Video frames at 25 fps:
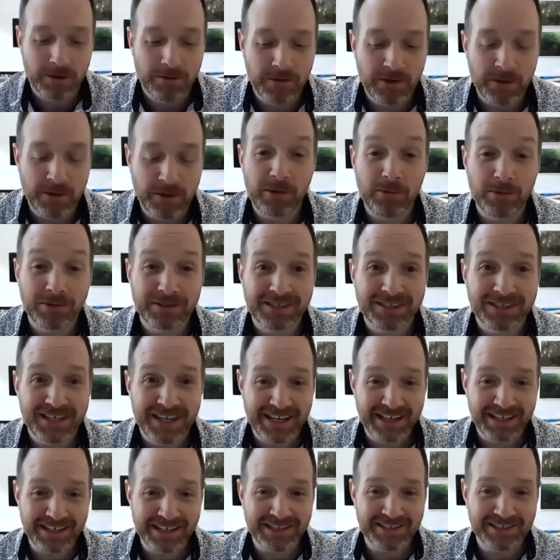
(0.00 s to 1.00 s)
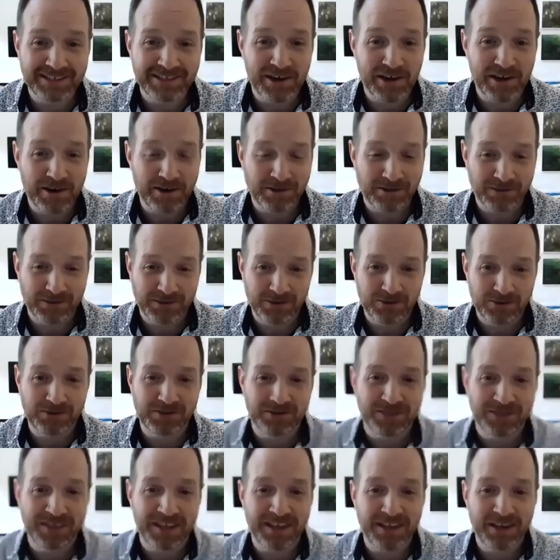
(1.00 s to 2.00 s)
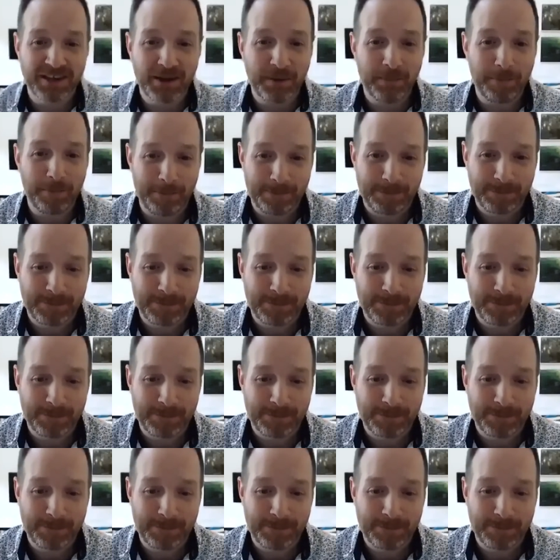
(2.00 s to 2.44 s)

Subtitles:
anybody wants to take it, it's there. So you should sign up.